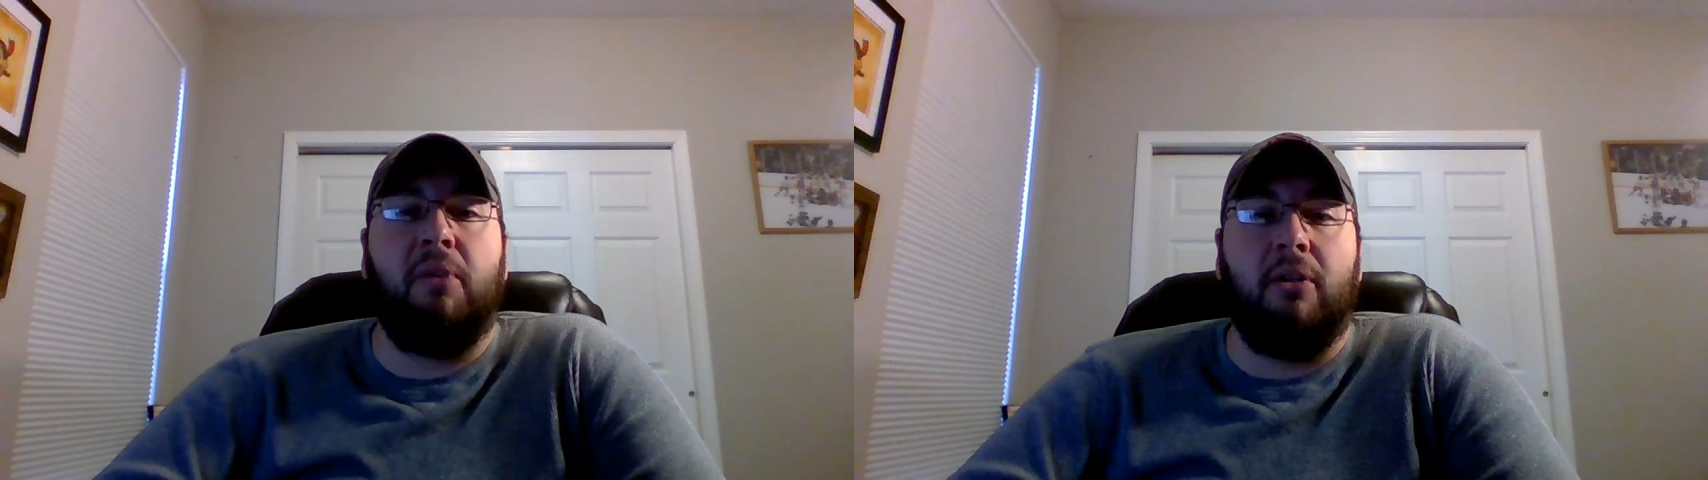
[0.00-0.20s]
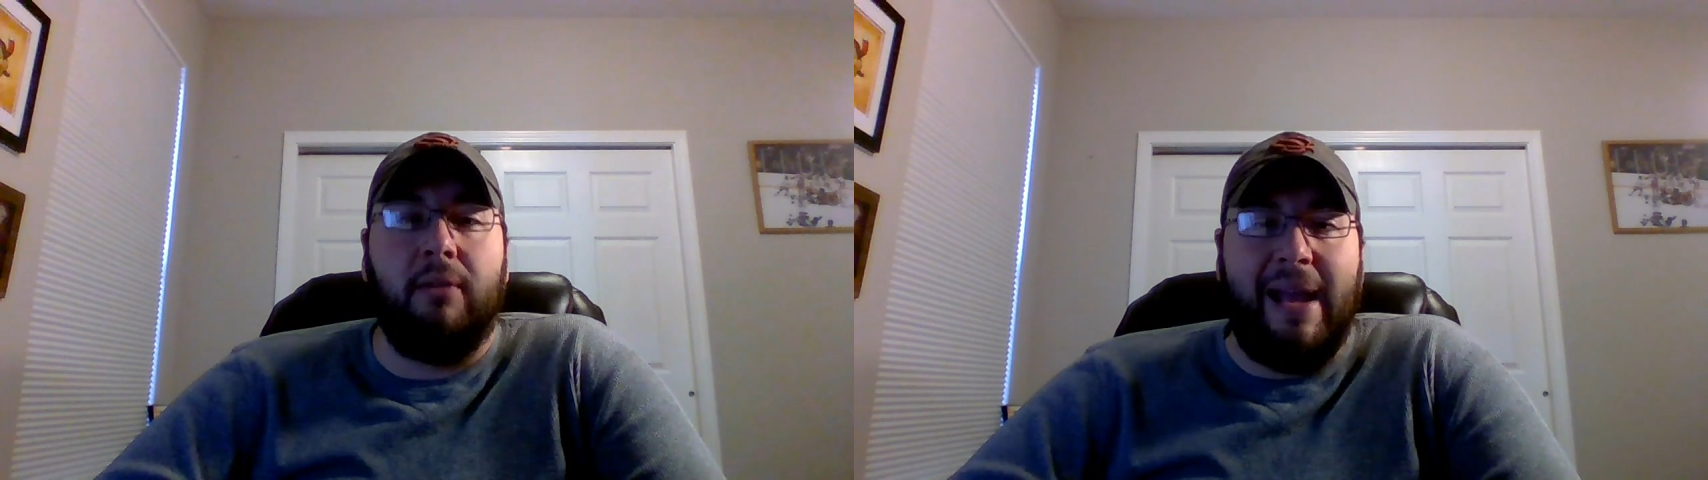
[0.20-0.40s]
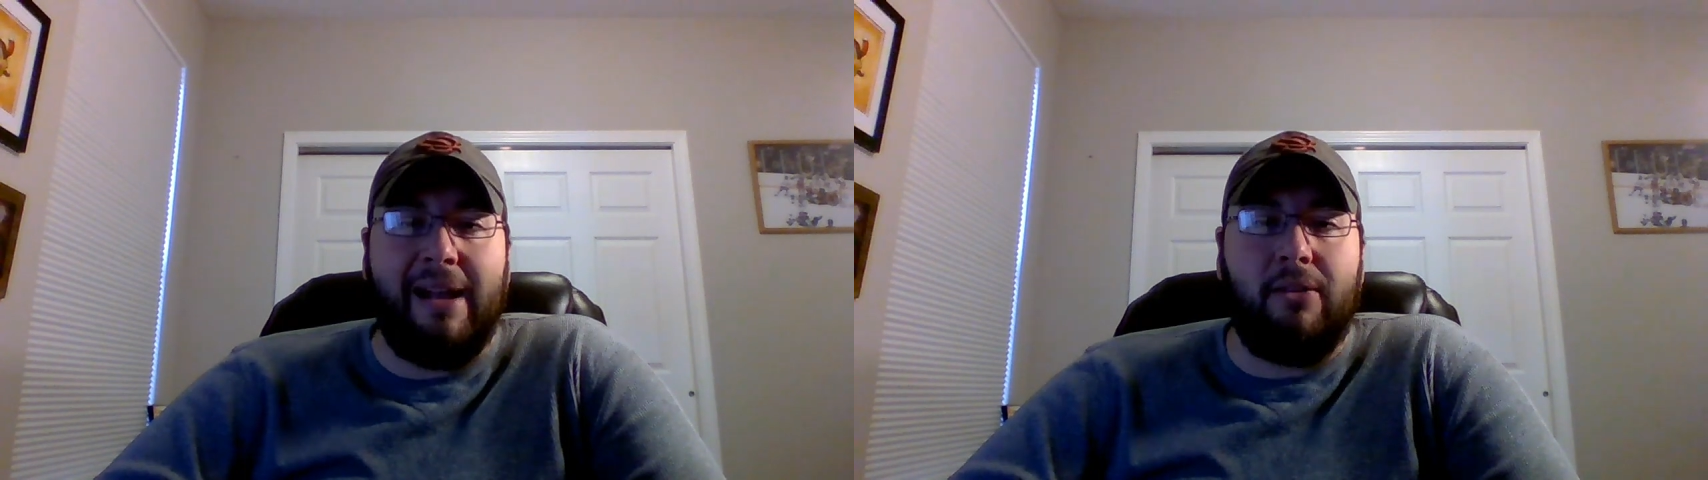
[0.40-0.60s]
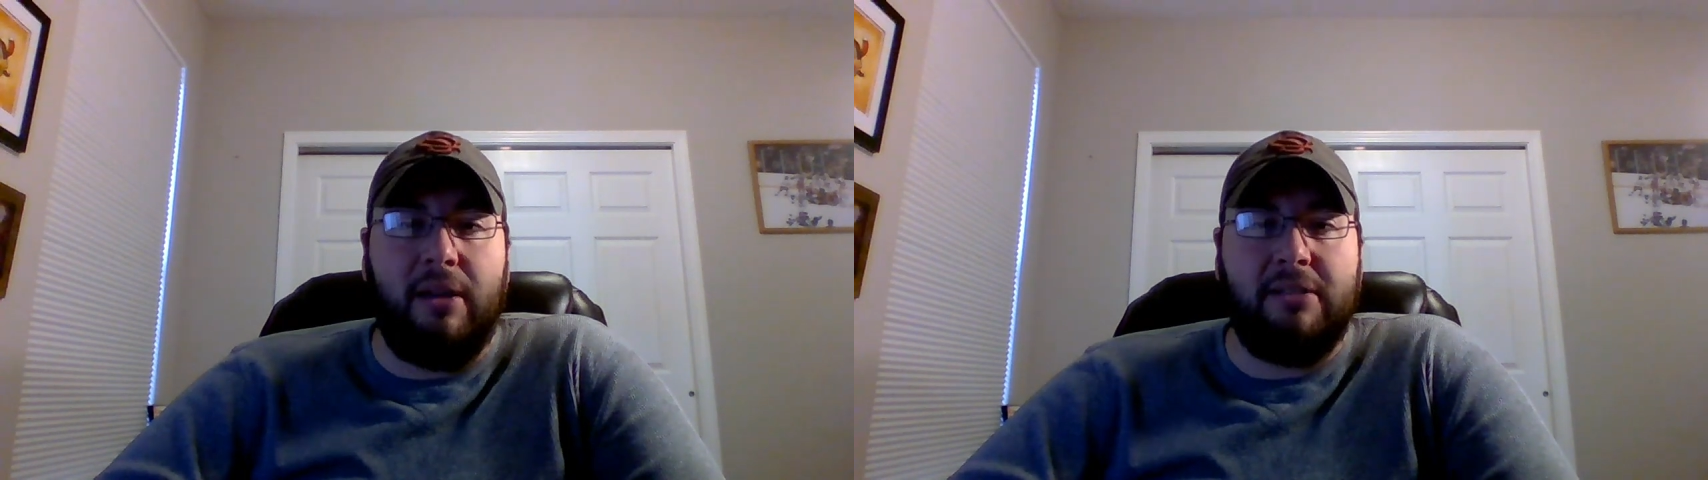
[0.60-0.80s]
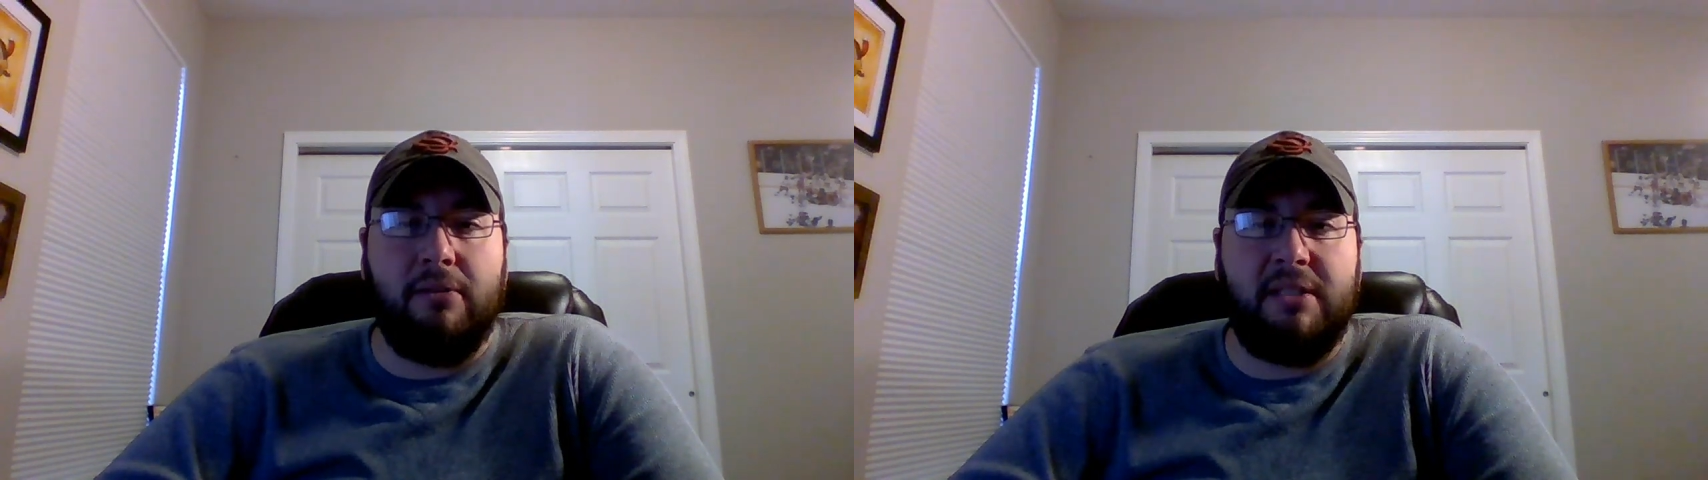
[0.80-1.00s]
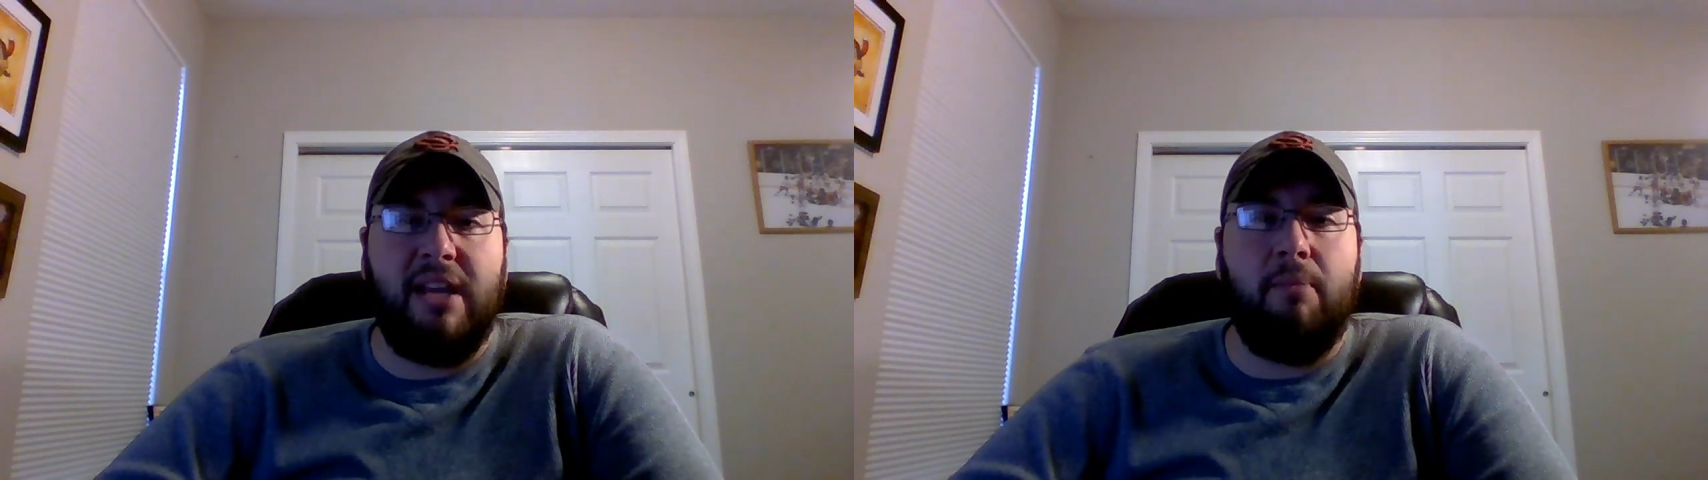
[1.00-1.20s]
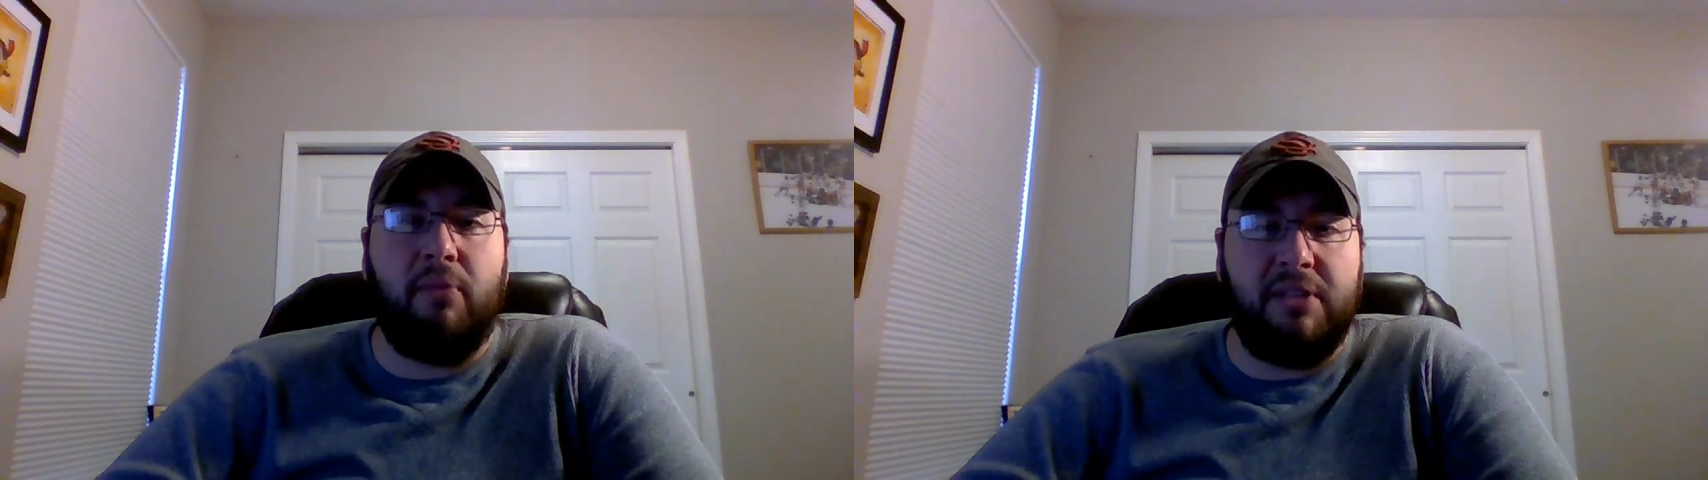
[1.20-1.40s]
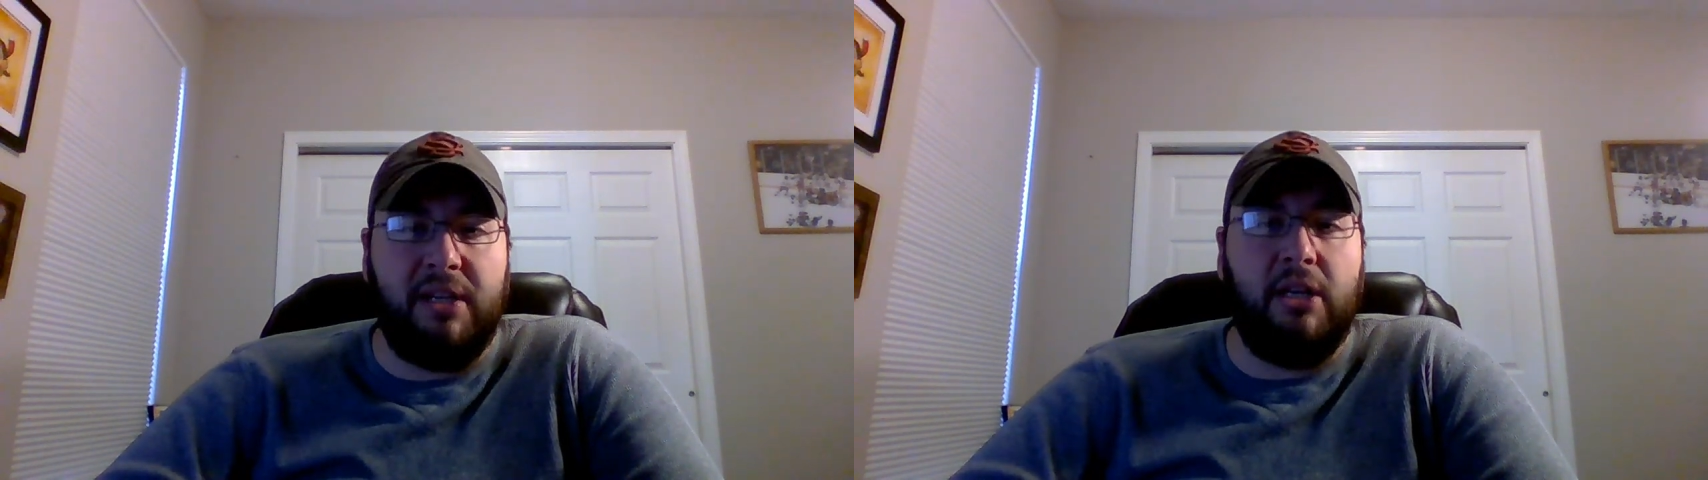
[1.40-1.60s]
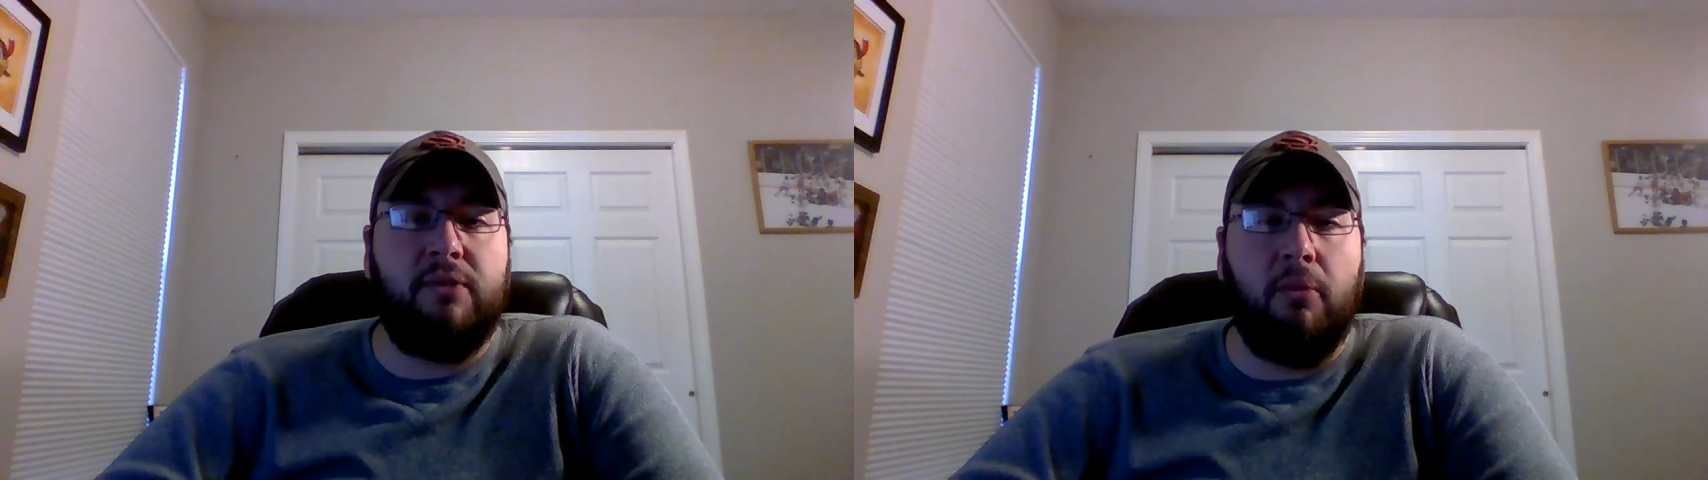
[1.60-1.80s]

but a lackluster save percentage